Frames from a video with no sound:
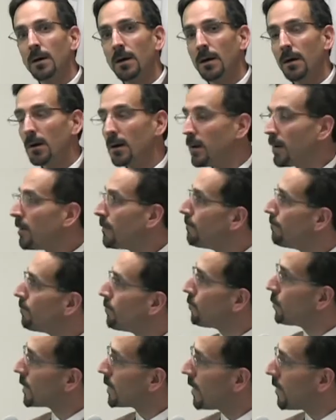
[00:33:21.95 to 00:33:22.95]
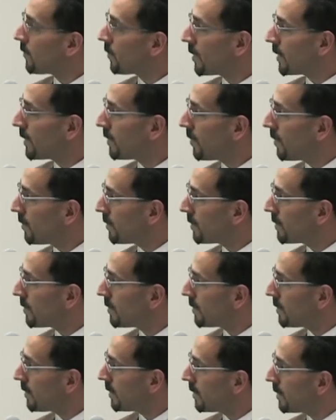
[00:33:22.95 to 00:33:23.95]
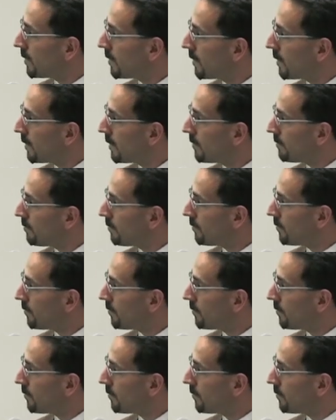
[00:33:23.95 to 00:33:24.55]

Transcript: um, recovery in those in, uh,